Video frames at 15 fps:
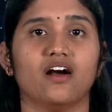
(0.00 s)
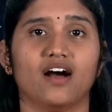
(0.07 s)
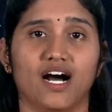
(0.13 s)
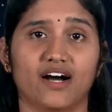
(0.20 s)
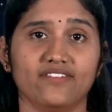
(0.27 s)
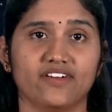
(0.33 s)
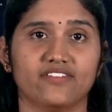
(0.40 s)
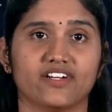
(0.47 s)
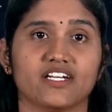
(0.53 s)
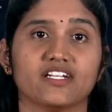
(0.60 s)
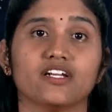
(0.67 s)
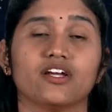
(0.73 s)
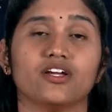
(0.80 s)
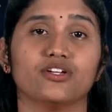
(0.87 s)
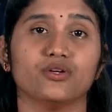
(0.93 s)
However,
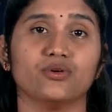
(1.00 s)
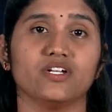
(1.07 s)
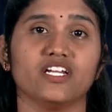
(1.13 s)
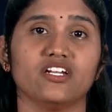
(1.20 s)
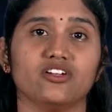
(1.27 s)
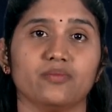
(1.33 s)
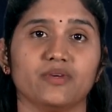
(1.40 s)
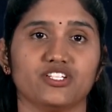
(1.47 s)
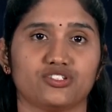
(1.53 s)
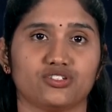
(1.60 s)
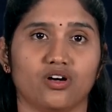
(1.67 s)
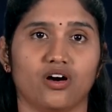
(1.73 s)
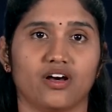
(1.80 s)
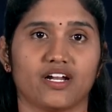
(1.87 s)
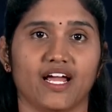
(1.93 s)
you need to be
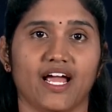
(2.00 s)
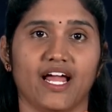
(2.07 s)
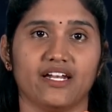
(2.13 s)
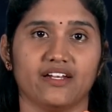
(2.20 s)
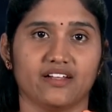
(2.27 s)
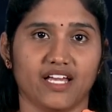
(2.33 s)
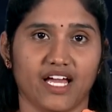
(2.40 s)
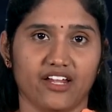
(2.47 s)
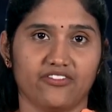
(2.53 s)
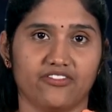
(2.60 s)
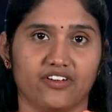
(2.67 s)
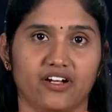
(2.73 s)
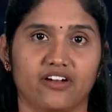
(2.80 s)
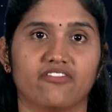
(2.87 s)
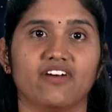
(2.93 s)
sure and
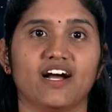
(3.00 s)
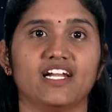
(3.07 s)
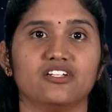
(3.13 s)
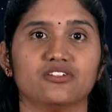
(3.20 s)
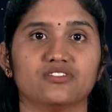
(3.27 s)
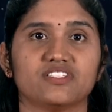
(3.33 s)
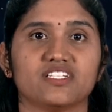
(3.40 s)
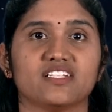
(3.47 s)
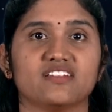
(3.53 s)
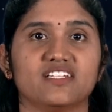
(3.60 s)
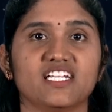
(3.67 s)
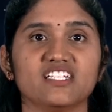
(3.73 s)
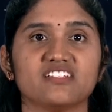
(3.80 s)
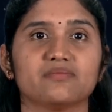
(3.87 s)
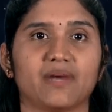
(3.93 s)
careful while using
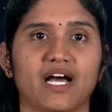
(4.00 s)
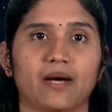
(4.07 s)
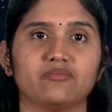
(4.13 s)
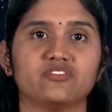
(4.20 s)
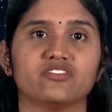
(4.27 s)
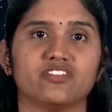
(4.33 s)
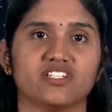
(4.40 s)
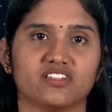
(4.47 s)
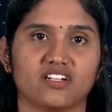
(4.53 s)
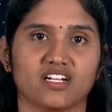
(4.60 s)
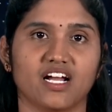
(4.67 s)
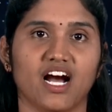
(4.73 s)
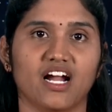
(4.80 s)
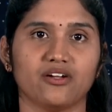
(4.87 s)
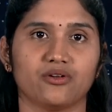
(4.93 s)
these maps with
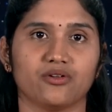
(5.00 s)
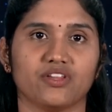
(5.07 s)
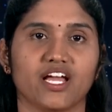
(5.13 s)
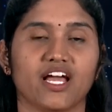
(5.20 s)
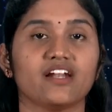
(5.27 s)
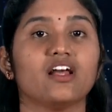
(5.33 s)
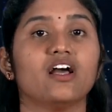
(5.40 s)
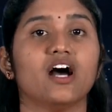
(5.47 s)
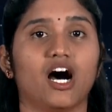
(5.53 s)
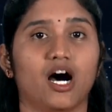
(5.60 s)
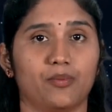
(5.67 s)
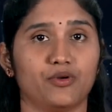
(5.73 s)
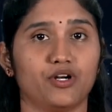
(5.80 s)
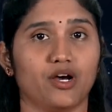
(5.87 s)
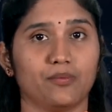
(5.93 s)
regard to their
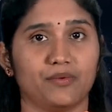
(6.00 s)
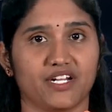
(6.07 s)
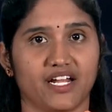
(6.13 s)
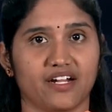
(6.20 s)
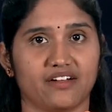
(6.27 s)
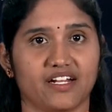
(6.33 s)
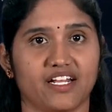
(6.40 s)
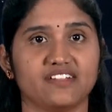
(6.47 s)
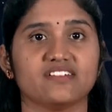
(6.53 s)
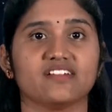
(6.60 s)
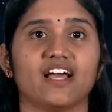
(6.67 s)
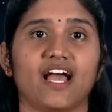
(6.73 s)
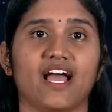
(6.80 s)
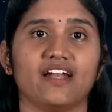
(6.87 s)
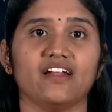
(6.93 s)
appropriateness
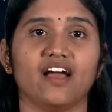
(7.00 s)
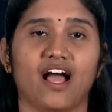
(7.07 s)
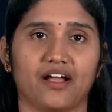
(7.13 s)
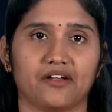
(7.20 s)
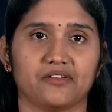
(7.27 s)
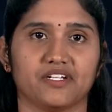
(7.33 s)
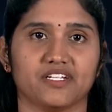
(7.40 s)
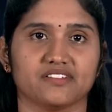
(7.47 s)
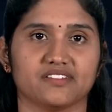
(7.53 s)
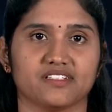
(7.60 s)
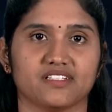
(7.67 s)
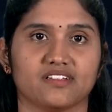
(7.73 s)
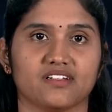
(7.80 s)
and accuracy.